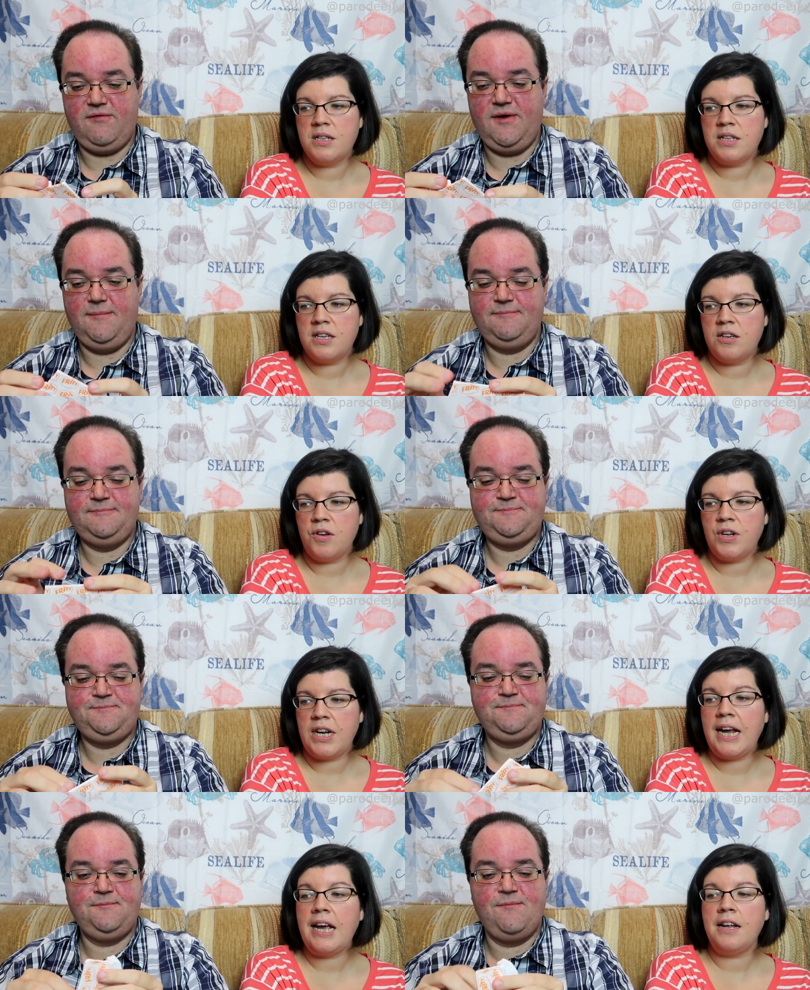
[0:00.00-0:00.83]
Speaker 1: I think it's
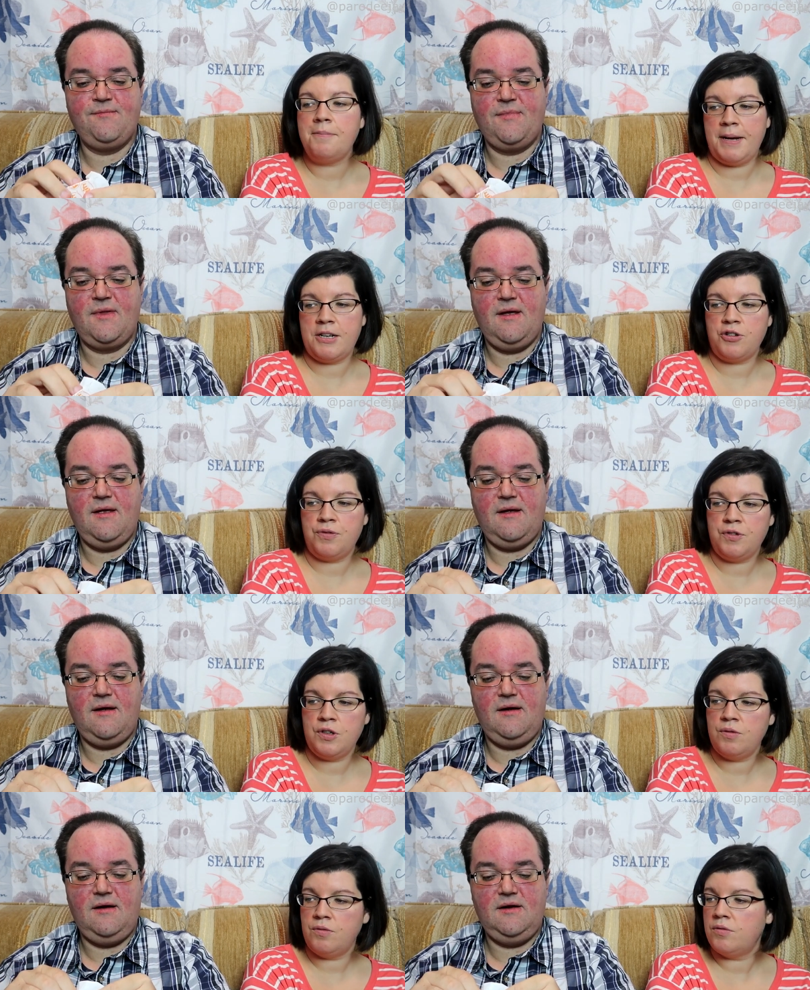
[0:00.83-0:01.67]
coconut and passion
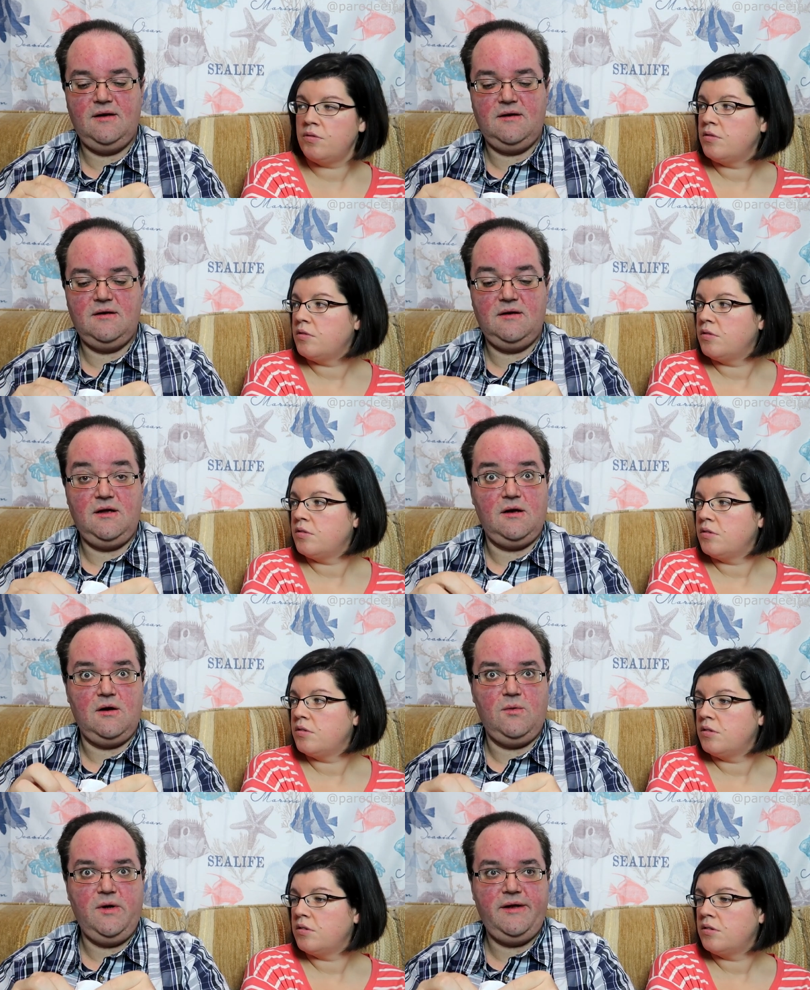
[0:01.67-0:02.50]
fruit.
Speaker 2: You
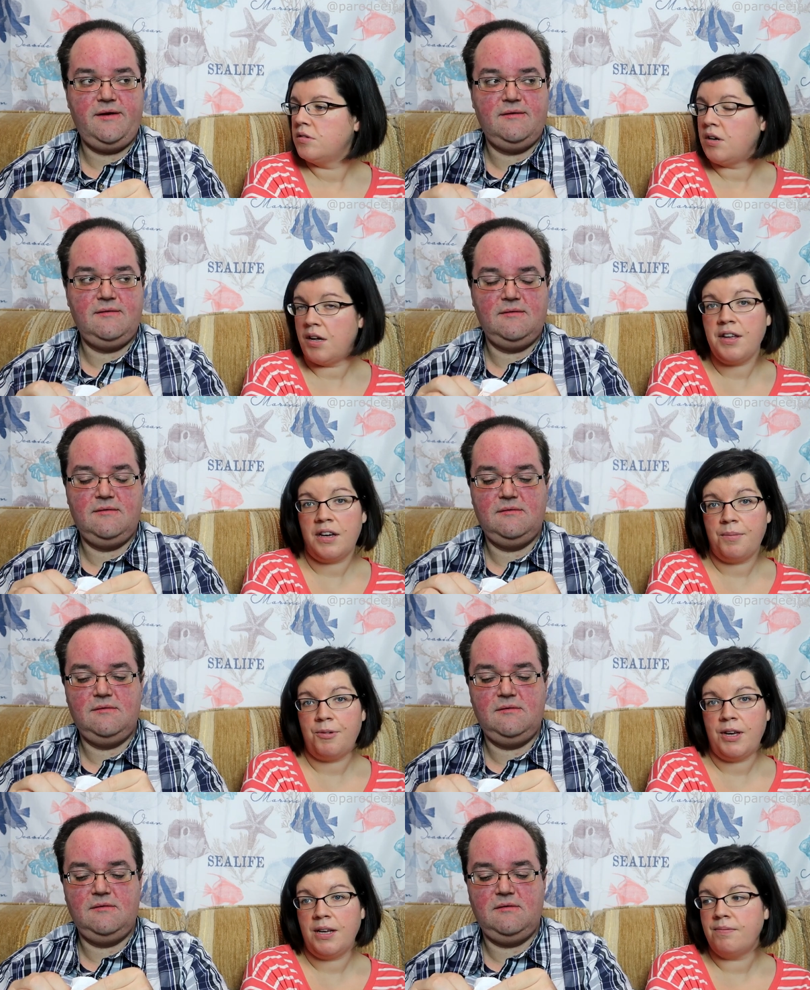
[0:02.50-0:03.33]
know what? I think
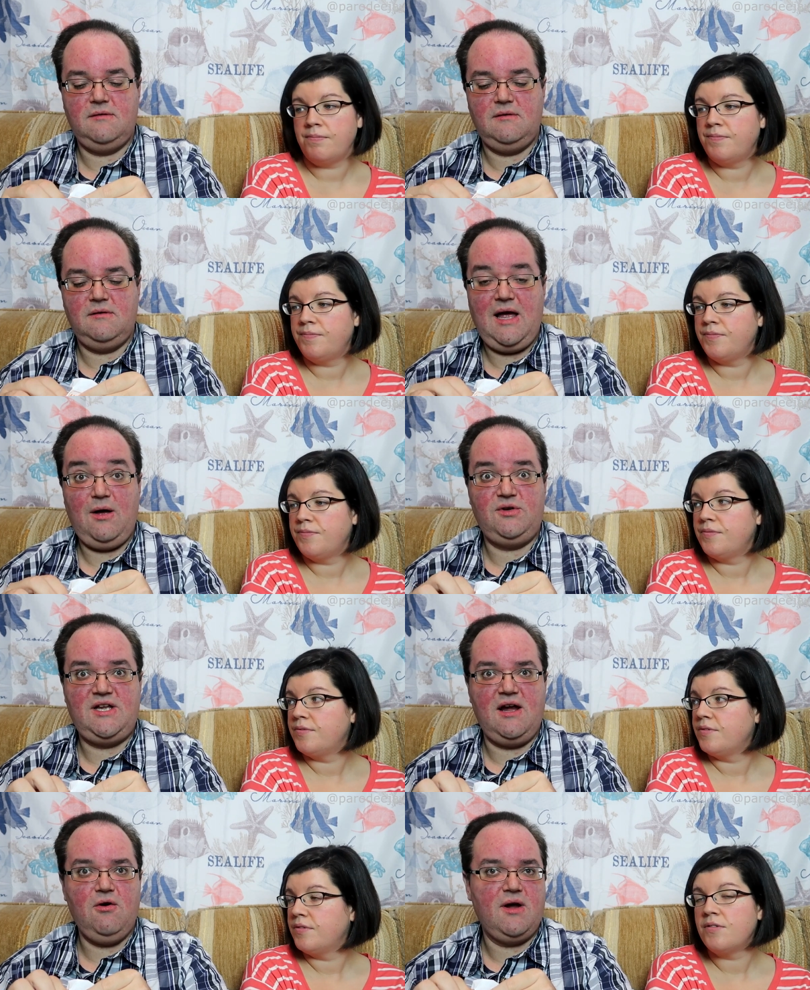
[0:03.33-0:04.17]
I'm right. How
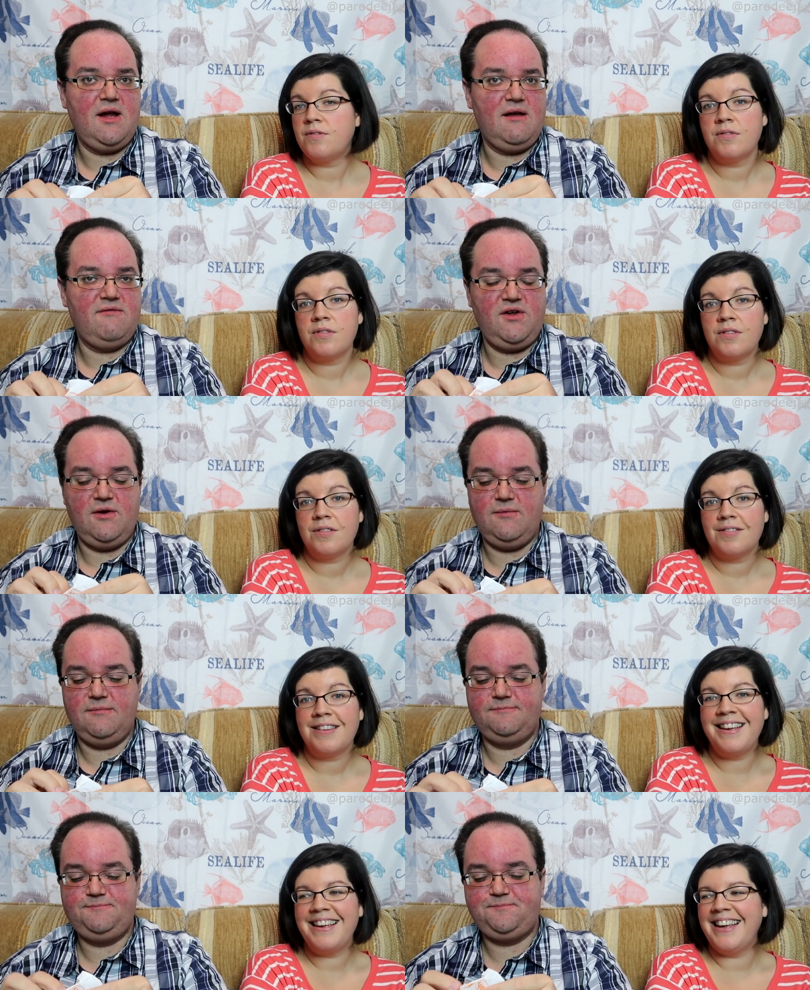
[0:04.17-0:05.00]
daring of
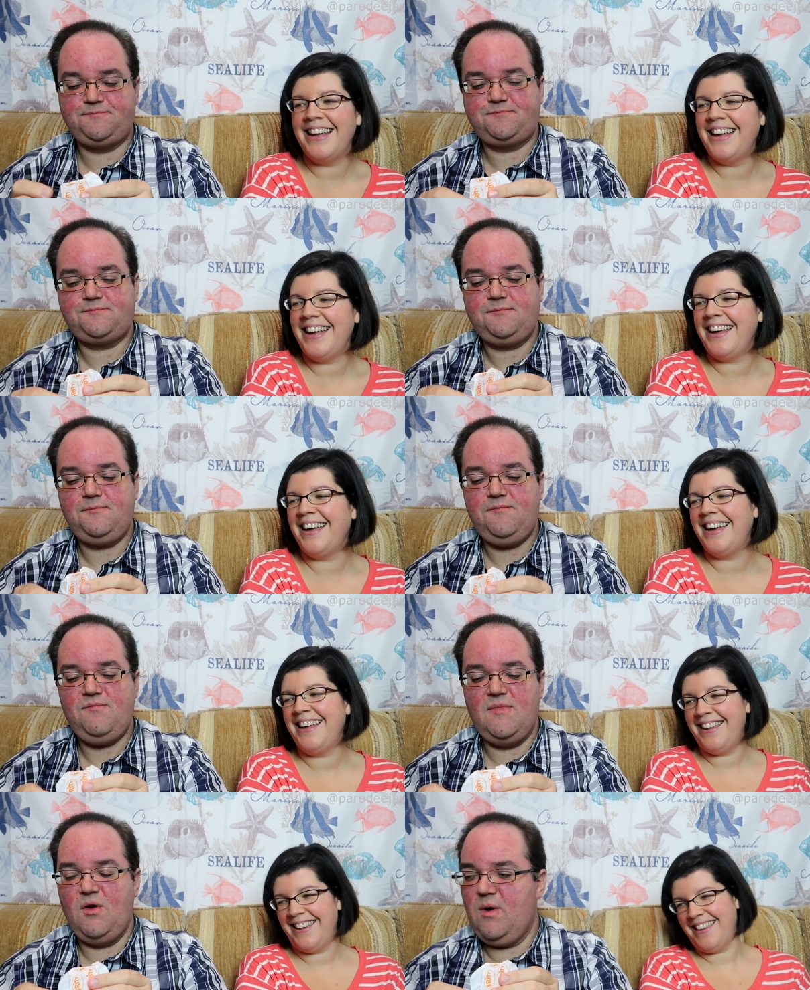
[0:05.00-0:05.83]
you.
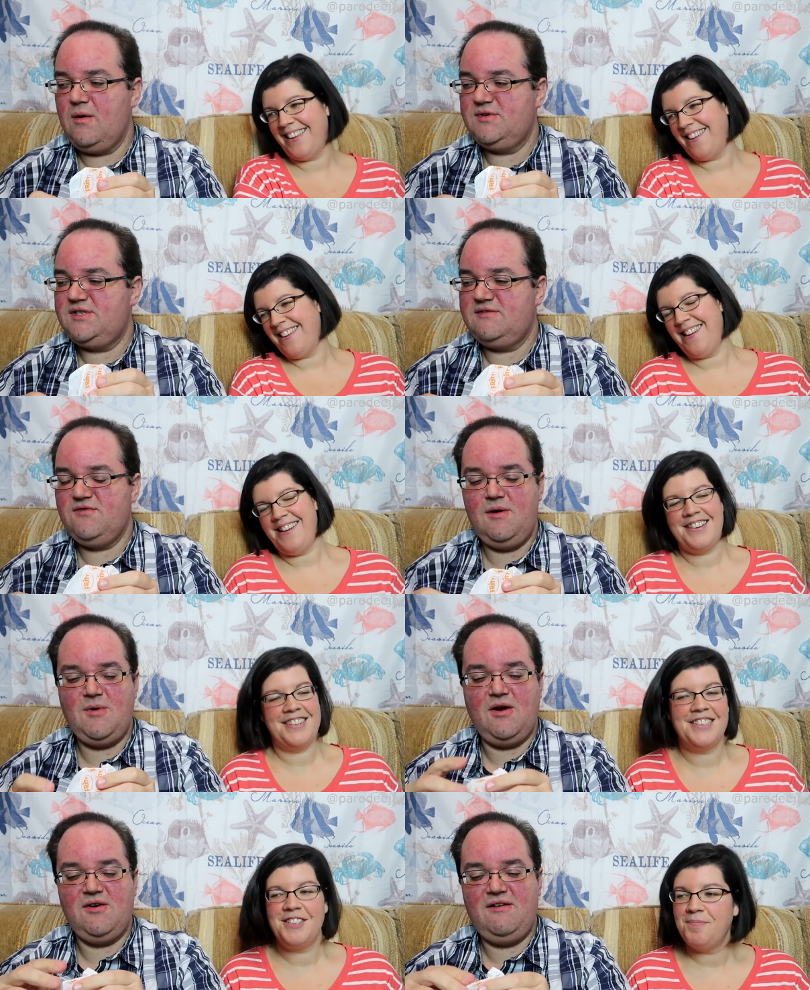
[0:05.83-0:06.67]
Where was this
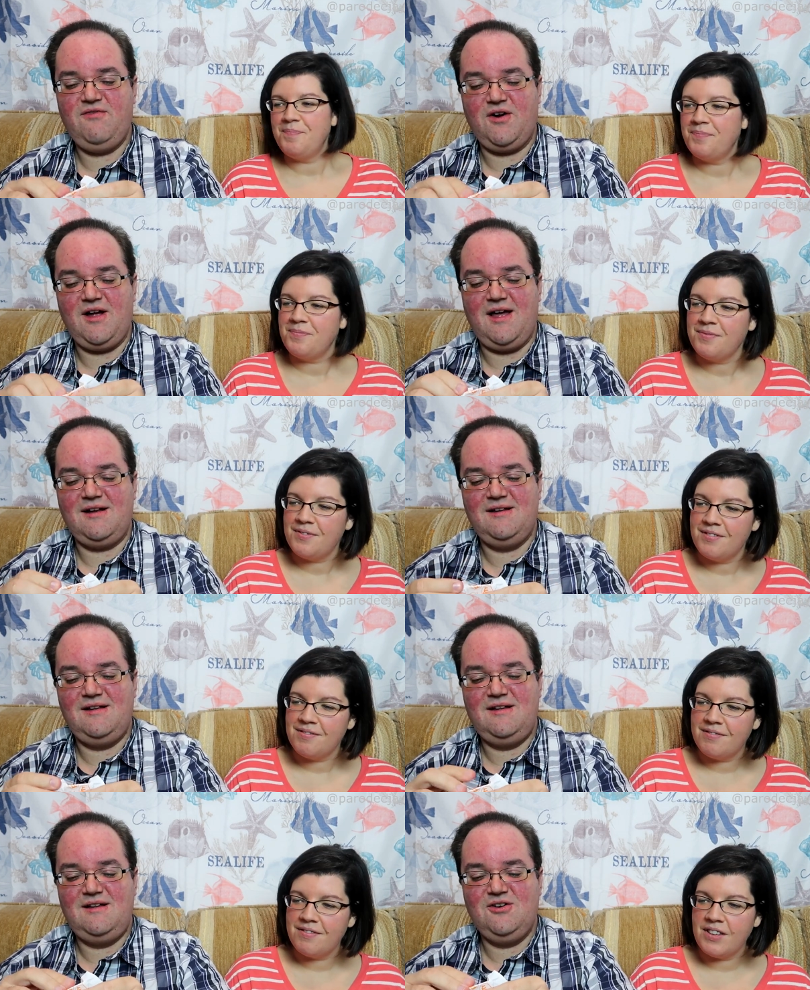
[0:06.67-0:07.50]
from? I already forgot.
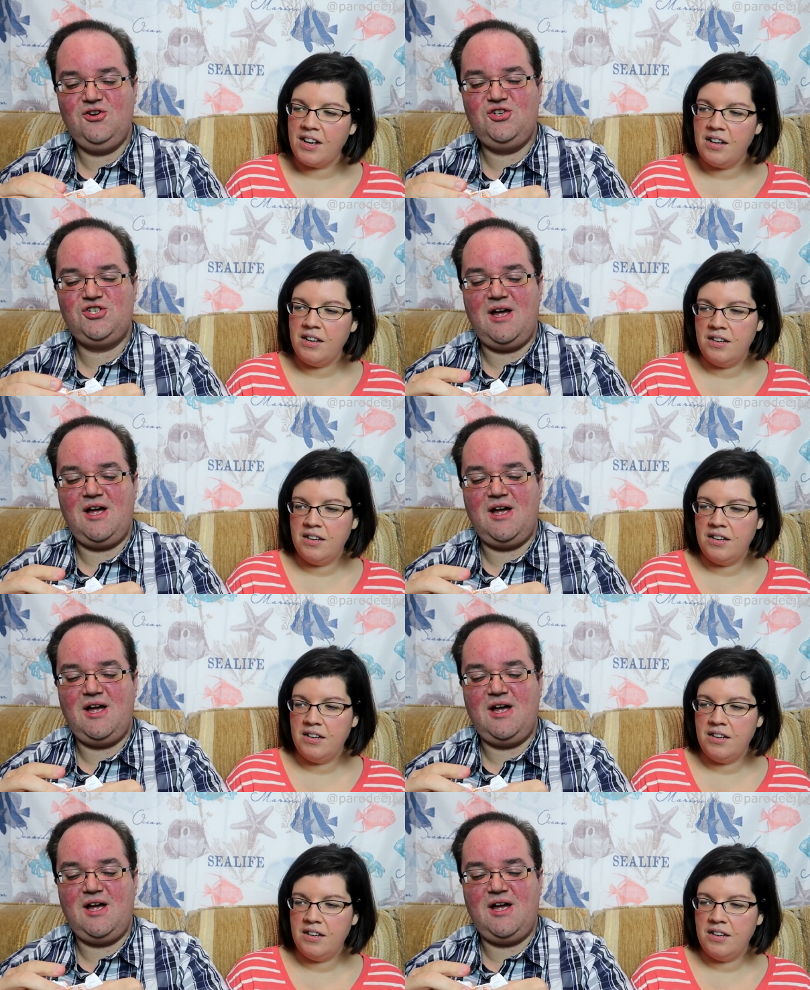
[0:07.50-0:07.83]
Speaker 1: Good